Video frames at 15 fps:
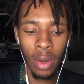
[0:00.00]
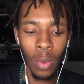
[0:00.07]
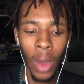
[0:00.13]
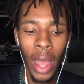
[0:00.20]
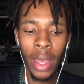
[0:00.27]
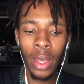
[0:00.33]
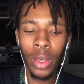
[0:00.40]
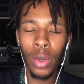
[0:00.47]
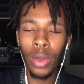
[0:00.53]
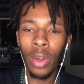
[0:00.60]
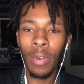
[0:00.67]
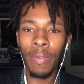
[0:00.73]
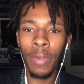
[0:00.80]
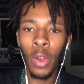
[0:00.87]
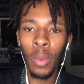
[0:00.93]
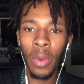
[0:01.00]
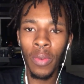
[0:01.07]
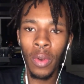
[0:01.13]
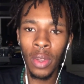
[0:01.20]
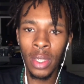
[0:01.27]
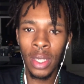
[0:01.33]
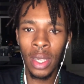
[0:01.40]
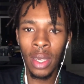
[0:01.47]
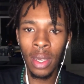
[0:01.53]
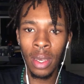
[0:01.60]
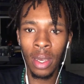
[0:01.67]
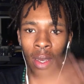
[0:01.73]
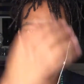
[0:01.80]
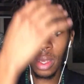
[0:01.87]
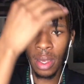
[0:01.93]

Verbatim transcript: Why can you not feel before seeing?